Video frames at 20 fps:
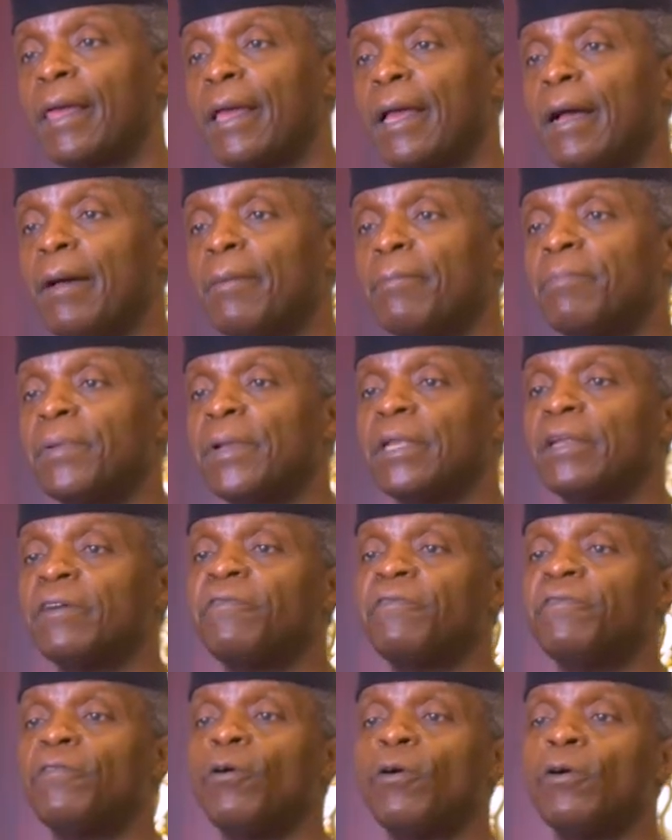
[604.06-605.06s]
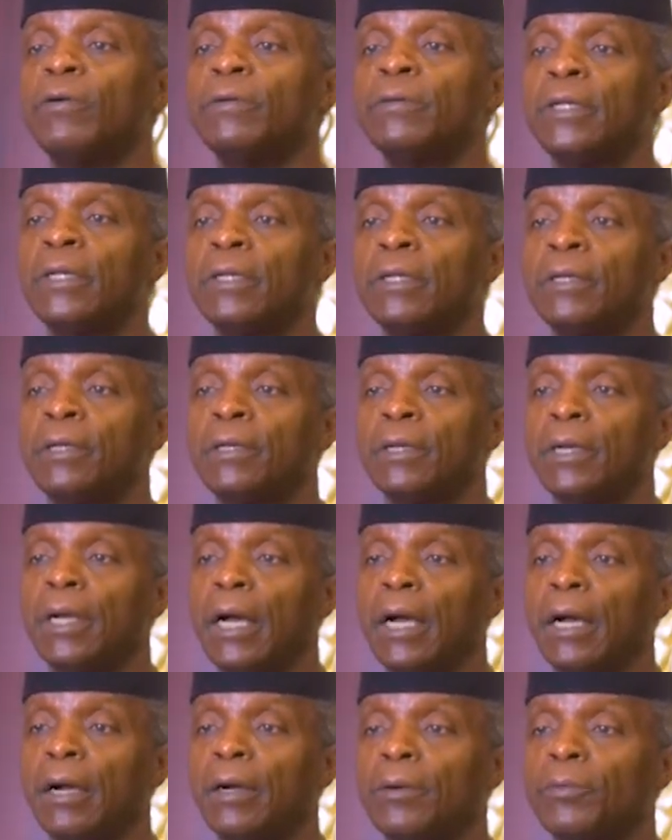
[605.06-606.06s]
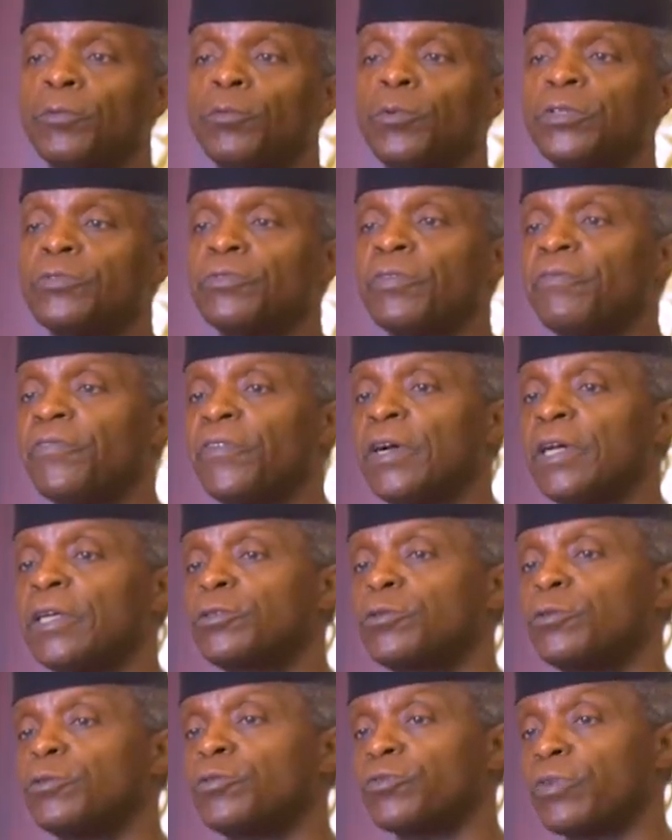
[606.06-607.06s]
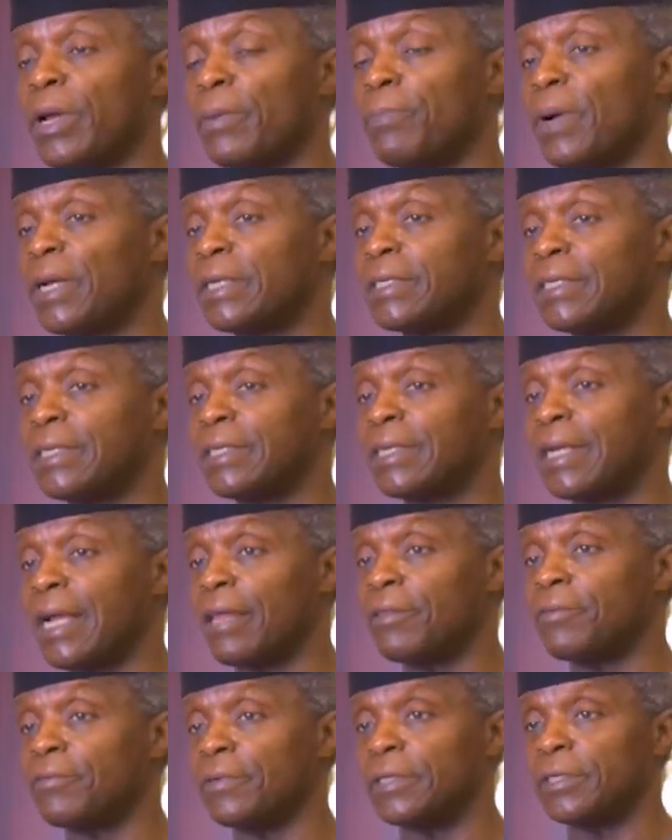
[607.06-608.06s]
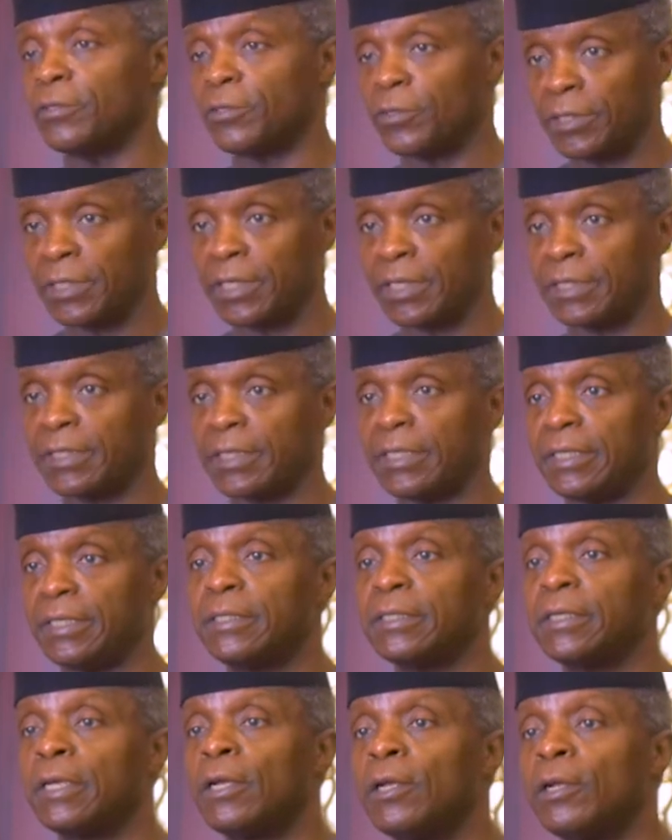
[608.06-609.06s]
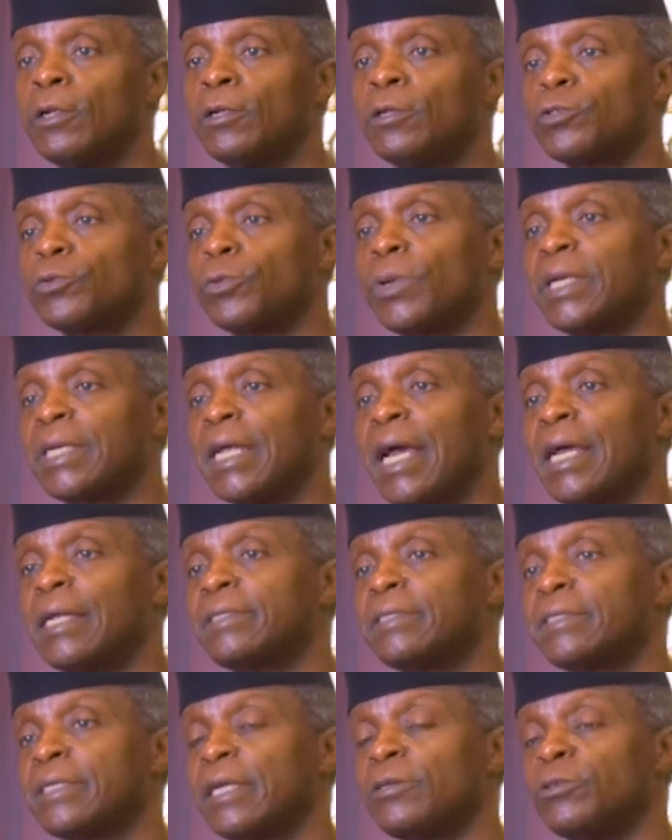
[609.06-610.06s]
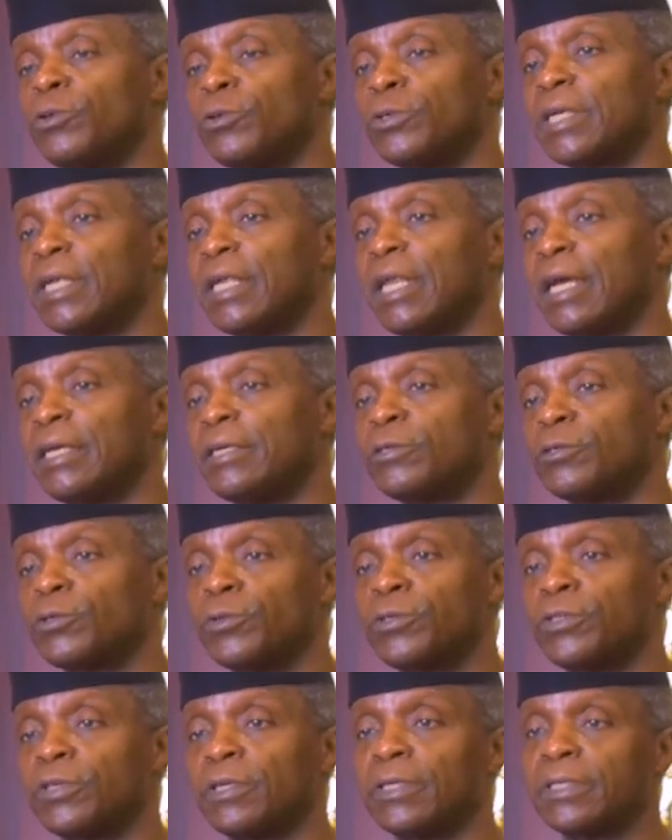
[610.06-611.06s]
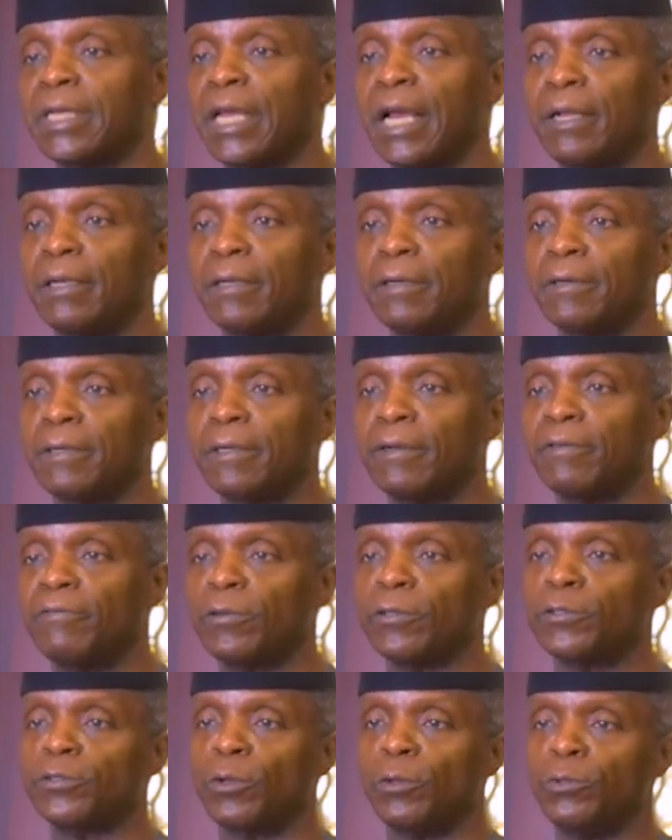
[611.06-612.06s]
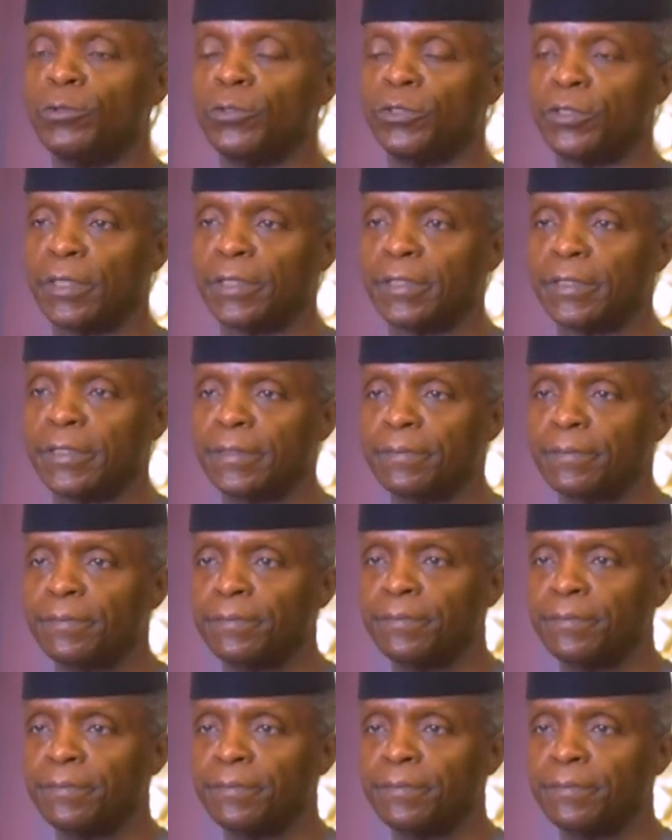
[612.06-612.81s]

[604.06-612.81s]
And pillar four, uh, which refers to tripartite gatherings such as these to enhance and utilize social dialogue for solutions.